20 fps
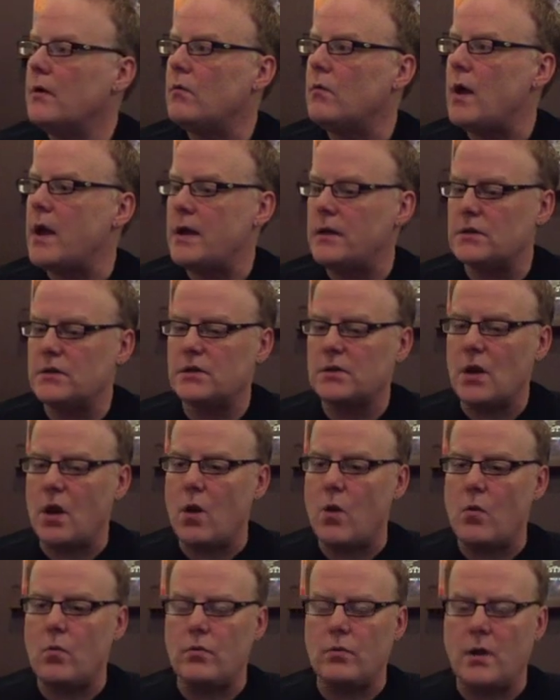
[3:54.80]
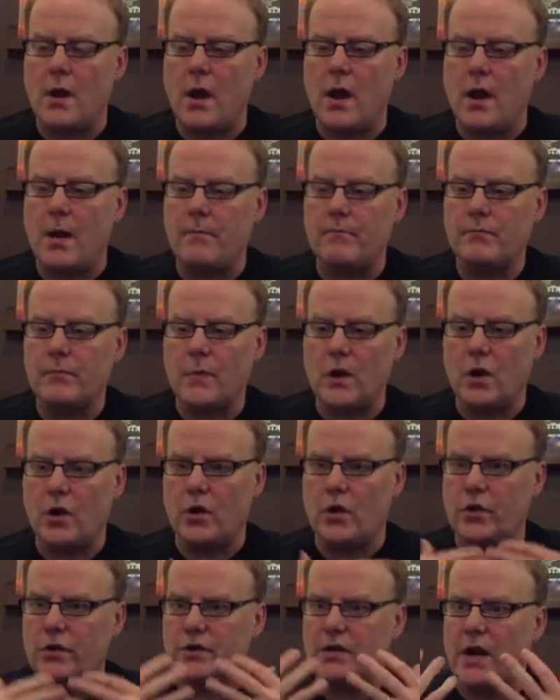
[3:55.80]
right? So,
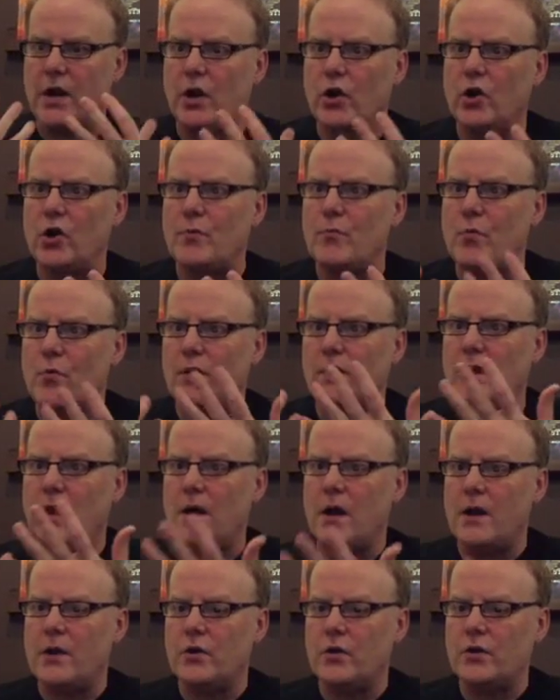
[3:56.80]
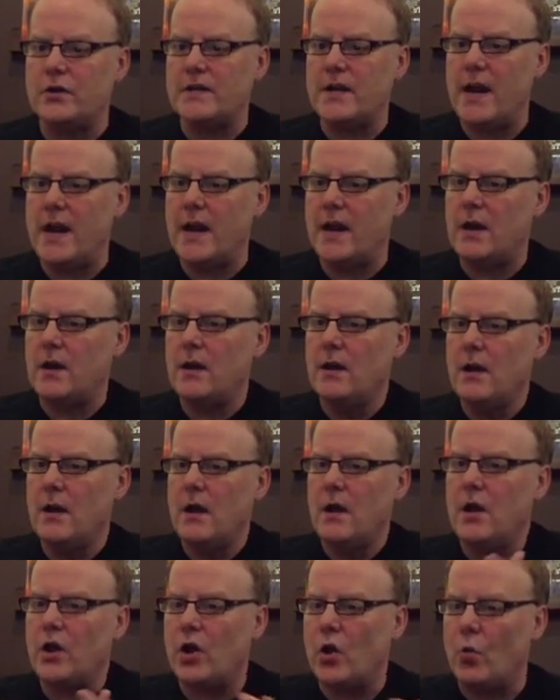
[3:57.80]
your entire group will undertake,
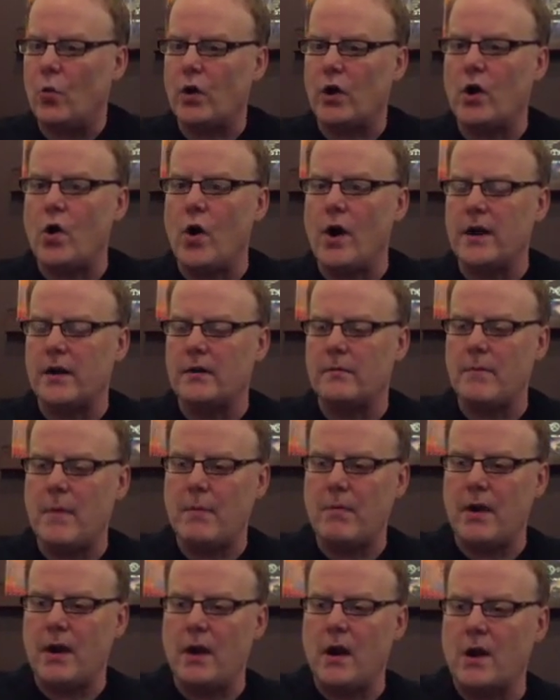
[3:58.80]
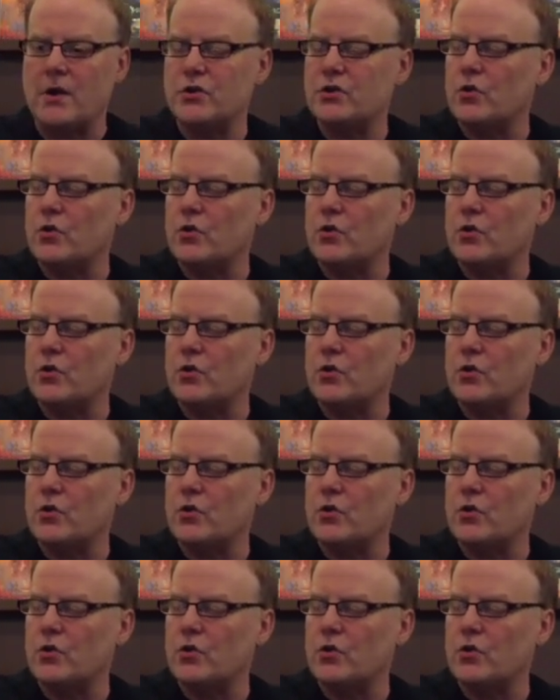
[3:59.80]
maybe a